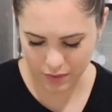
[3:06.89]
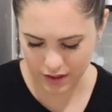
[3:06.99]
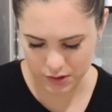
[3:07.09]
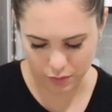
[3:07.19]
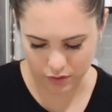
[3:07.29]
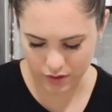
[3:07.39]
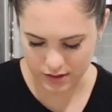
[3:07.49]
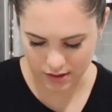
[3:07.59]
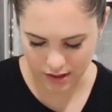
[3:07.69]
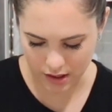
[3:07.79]
one as well and
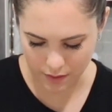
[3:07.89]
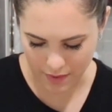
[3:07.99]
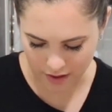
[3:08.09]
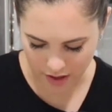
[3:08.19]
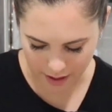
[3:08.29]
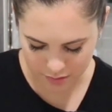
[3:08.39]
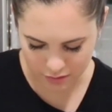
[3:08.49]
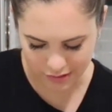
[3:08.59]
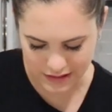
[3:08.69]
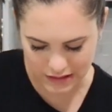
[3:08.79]
it's gonna come out
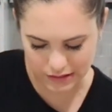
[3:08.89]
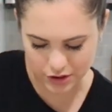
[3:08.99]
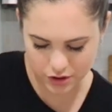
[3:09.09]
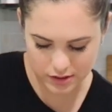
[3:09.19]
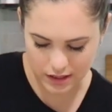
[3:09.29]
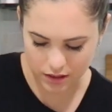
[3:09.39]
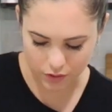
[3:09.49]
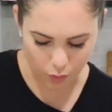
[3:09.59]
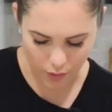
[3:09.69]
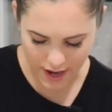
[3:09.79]
absolutely delicious
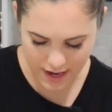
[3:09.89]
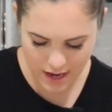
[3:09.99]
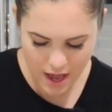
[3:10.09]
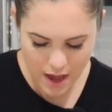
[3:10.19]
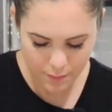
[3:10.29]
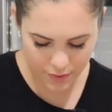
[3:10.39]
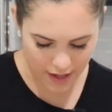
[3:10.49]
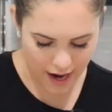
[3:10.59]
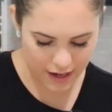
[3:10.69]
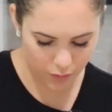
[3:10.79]
either way.
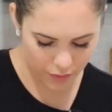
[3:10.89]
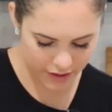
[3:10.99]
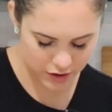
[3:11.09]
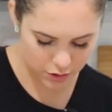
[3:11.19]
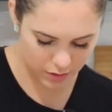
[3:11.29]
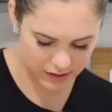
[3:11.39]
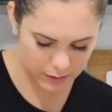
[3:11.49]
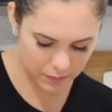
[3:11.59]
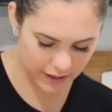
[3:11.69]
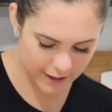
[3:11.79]
But I wanted to
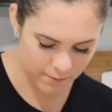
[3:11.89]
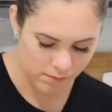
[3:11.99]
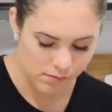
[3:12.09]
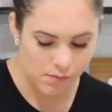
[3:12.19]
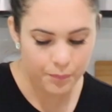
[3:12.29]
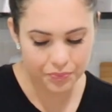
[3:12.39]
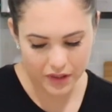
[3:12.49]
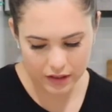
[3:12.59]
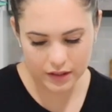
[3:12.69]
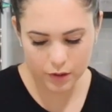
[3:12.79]
explain
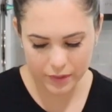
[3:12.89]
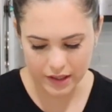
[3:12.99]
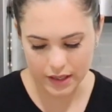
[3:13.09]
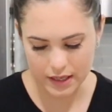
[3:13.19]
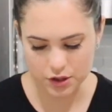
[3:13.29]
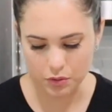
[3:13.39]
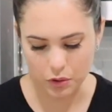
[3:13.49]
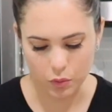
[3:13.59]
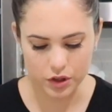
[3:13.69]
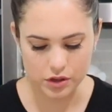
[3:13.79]
a little bit in case you
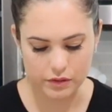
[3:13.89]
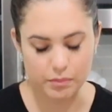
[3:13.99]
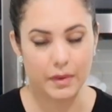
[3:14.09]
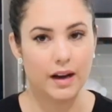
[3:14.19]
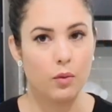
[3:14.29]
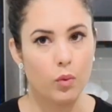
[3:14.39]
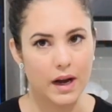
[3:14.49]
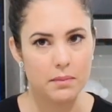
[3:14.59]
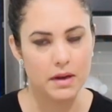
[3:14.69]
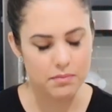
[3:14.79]
were wondering
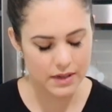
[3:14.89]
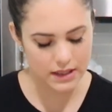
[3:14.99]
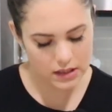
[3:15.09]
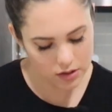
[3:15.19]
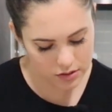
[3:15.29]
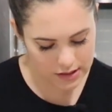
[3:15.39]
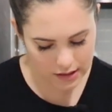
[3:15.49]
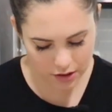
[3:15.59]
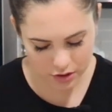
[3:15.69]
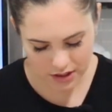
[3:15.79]
why my meat looks a
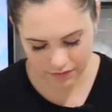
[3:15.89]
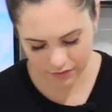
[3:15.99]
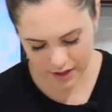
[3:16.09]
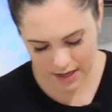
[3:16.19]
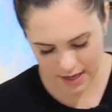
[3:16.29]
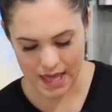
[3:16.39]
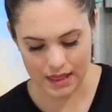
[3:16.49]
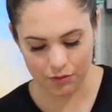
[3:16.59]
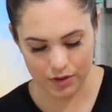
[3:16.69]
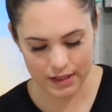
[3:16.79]
little different.
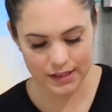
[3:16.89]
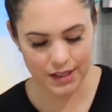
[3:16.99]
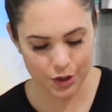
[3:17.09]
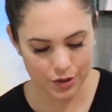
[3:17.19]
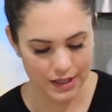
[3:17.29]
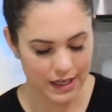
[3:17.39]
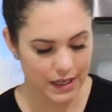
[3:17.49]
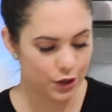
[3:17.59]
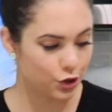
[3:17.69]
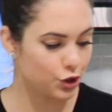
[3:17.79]
And the reason you
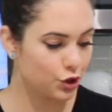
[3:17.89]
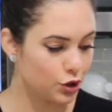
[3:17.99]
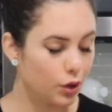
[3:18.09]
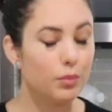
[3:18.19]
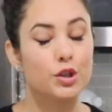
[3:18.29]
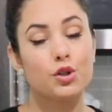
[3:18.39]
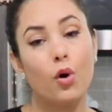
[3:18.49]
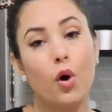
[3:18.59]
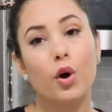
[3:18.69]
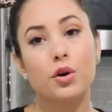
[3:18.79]
need so much
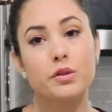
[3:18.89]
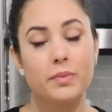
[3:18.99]
oil is